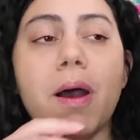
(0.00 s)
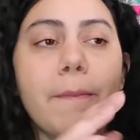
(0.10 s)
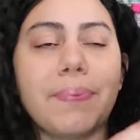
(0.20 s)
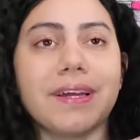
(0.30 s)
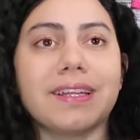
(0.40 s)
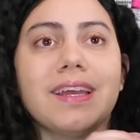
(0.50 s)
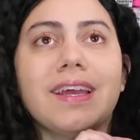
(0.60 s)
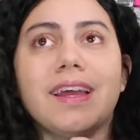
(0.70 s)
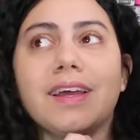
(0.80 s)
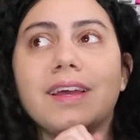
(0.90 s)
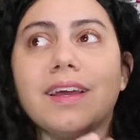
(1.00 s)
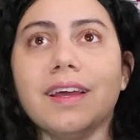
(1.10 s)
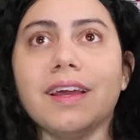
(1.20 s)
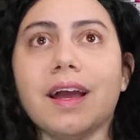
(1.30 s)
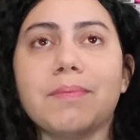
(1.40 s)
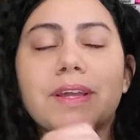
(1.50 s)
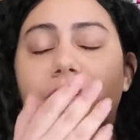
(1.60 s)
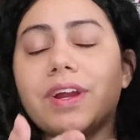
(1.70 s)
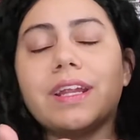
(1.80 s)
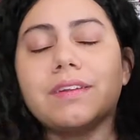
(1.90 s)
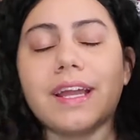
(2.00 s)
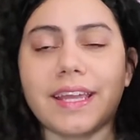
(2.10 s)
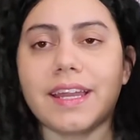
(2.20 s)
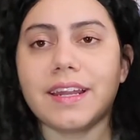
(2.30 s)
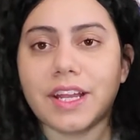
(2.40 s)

but I'm like, all right, I get it.